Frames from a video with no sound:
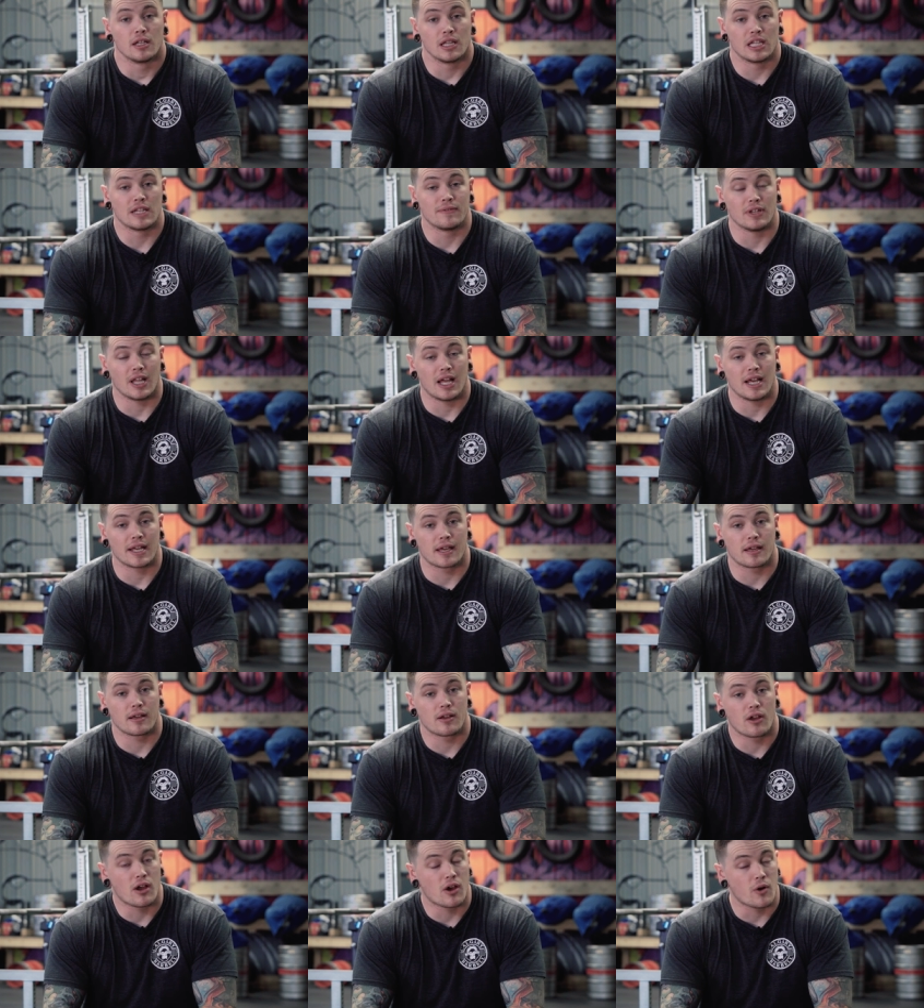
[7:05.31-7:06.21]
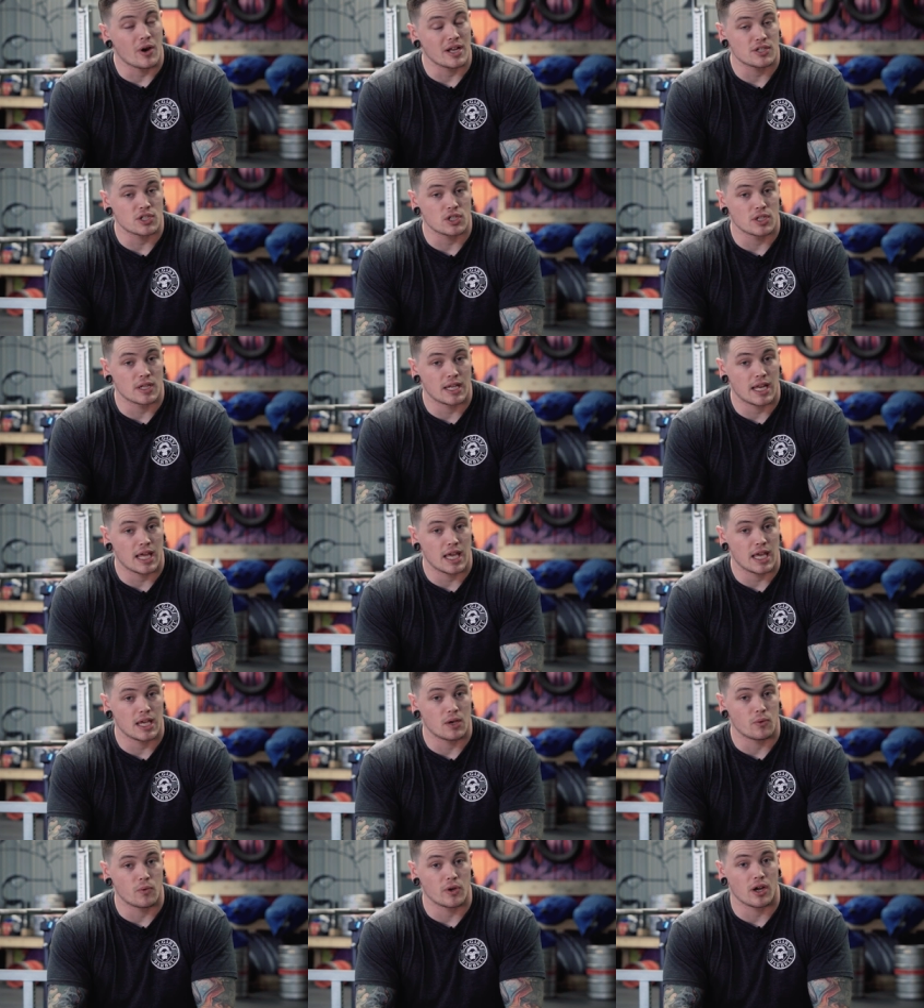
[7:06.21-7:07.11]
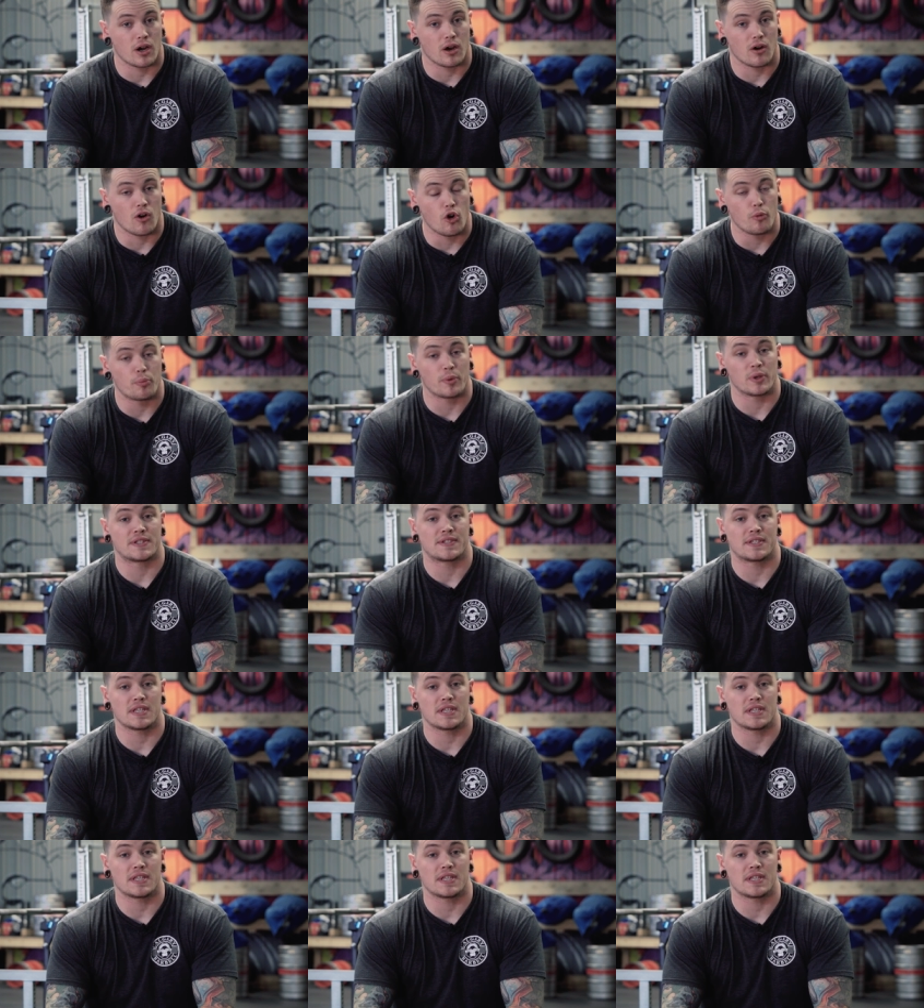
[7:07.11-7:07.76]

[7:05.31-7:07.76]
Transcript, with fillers: Leave a like. Question of the day, we are open